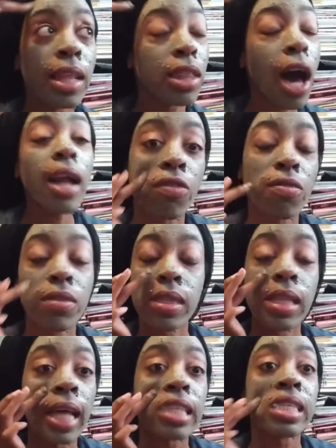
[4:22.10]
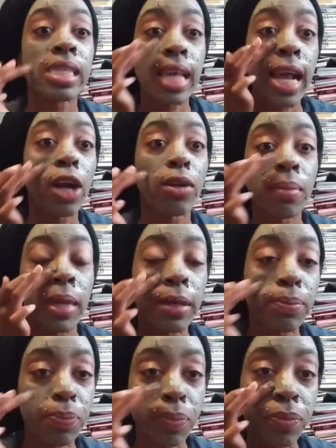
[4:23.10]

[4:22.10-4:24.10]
thought like scared me.